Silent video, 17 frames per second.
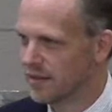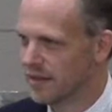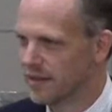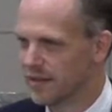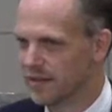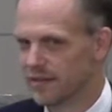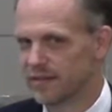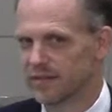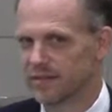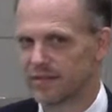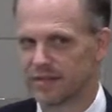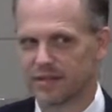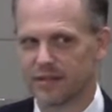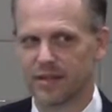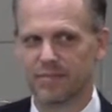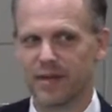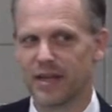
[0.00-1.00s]
It
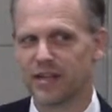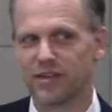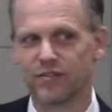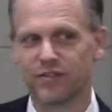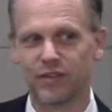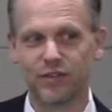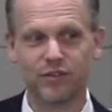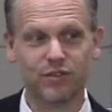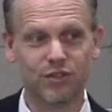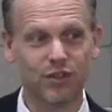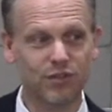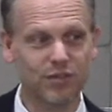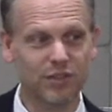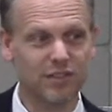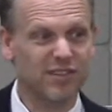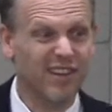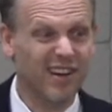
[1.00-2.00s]
can make you feel
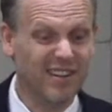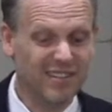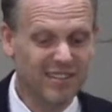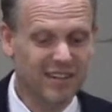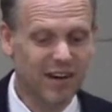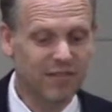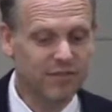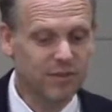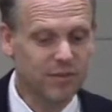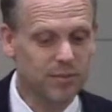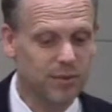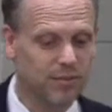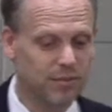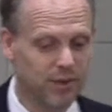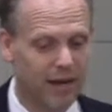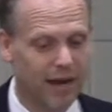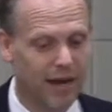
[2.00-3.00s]
nervous, uncomfortable
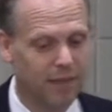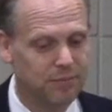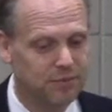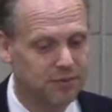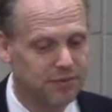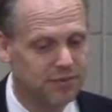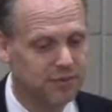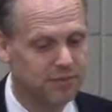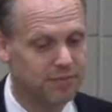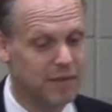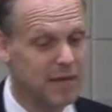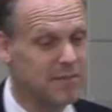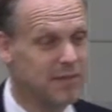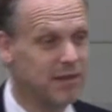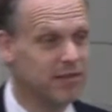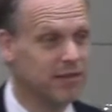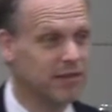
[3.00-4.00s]
perhaps,
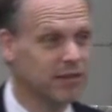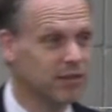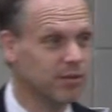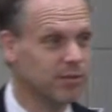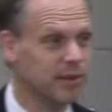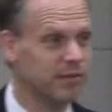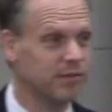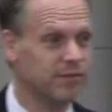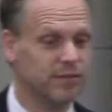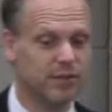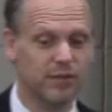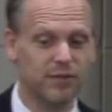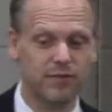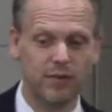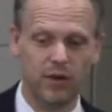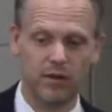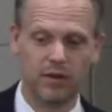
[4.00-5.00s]
maybe even a little bit
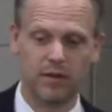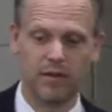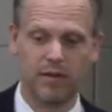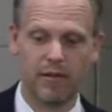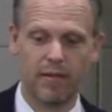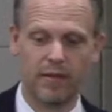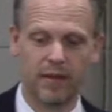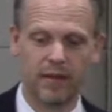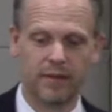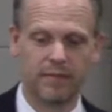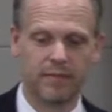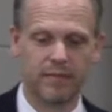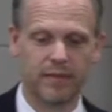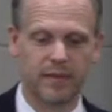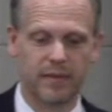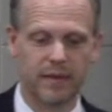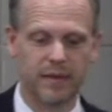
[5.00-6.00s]
fearful.
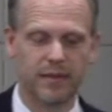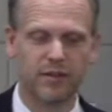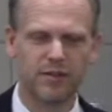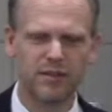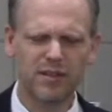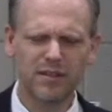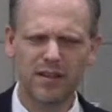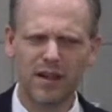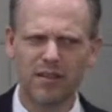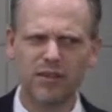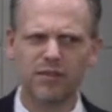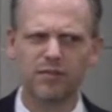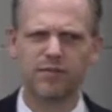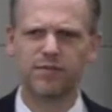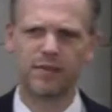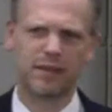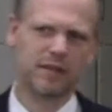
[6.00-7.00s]
There's another
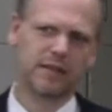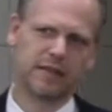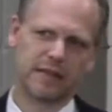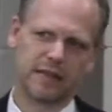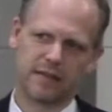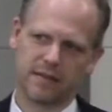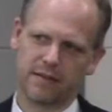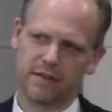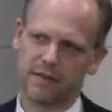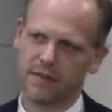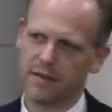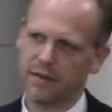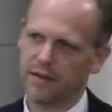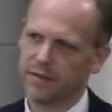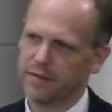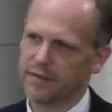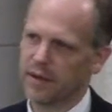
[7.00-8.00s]
feeling
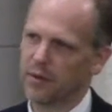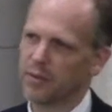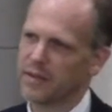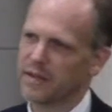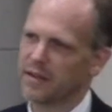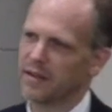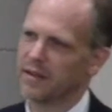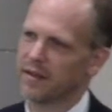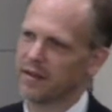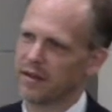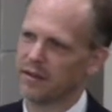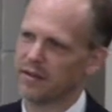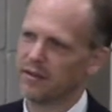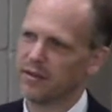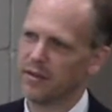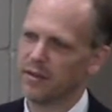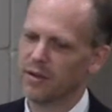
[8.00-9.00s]
that we can
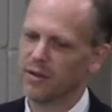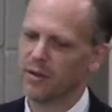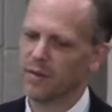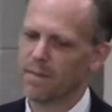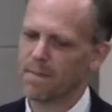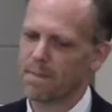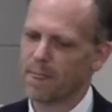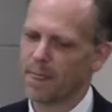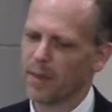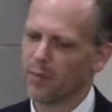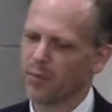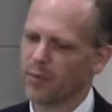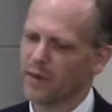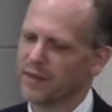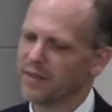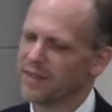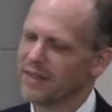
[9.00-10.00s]
get
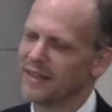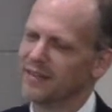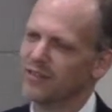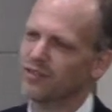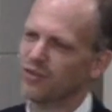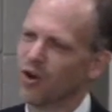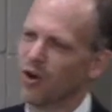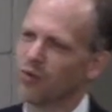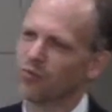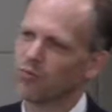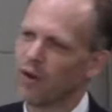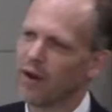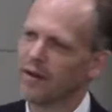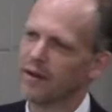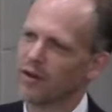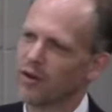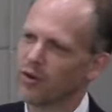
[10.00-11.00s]
when things don't
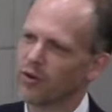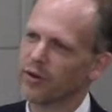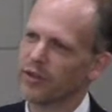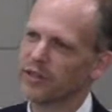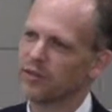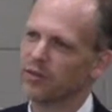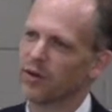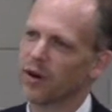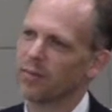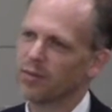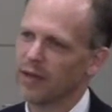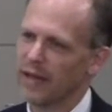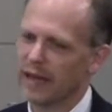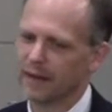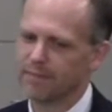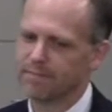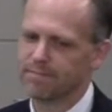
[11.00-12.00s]
run according to our plan.